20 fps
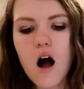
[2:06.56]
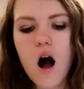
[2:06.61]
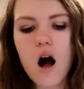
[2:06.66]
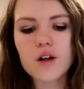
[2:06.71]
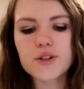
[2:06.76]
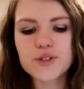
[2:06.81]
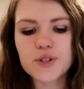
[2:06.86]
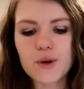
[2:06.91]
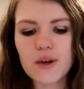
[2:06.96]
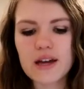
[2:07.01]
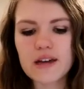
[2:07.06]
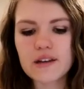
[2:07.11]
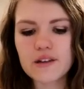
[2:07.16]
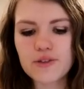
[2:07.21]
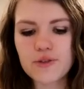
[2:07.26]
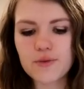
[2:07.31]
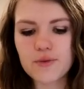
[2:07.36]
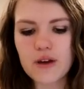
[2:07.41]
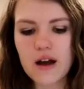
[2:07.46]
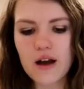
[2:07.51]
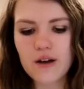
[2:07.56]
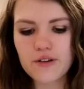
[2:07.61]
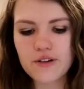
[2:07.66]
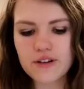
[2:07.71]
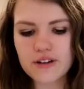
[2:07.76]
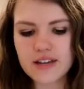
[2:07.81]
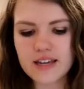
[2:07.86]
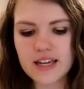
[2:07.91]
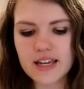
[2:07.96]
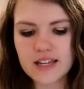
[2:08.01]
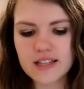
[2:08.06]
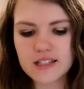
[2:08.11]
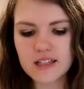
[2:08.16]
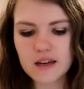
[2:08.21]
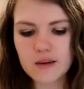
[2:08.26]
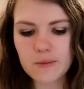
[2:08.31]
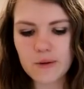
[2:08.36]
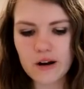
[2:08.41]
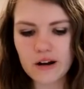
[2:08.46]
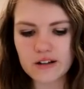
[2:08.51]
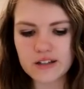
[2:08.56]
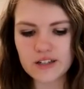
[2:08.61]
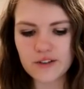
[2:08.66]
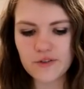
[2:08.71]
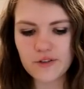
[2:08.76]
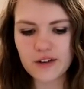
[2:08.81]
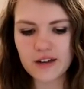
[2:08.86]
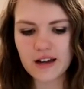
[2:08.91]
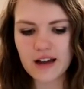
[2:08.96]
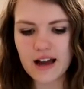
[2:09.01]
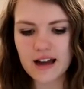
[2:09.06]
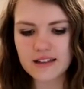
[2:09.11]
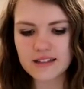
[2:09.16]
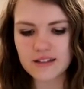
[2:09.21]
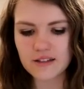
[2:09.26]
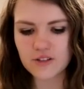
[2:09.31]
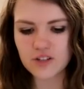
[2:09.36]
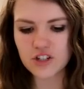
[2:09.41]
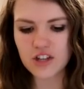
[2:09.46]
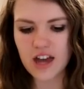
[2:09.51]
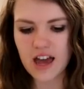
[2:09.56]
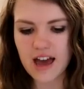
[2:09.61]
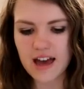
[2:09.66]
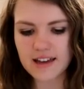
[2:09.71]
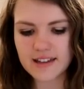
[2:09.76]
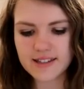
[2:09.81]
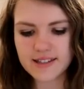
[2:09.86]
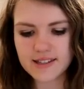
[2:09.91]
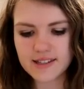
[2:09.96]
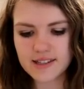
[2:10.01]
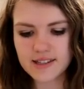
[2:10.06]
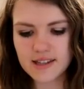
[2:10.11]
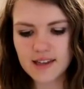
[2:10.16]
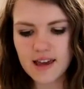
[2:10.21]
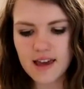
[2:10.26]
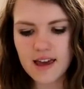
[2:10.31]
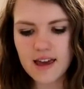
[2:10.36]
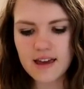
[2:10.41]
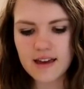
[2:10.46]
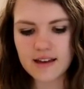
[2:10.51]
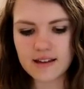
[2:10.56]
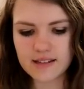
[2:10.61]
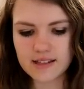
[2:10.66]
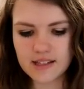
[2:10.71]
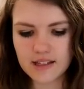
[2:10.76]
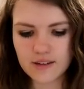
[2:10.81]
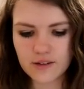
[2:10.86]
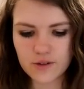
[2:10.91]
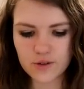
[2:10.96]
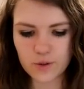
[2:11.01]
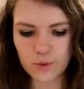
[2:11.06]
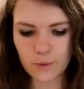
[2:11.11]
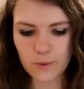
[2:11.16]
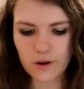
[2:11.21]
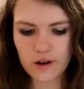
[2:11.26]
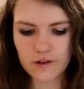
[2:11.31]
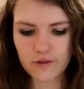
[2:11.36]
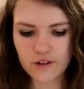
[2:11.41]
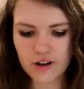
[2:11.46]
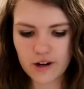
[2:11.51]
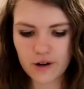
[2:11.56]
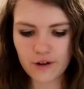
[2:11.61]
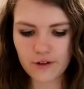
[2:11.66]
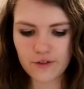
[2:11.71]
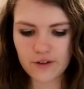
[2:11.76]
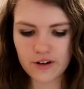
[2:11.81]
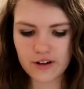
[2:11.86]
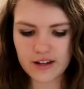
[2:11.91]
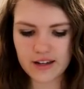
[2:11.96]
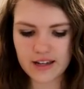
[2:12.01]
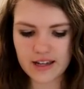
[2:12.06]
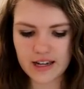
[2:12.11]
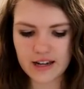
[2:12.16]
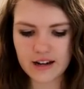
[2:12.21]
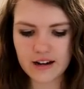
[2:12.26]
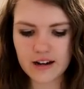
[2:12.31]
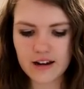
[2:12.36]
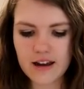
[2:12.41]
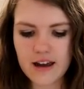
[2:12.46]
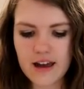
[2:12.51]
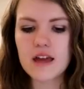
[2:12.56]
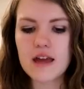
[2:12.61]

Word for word: Also hidden throughout your kingdom are different kinds of chests and see there's one right over here.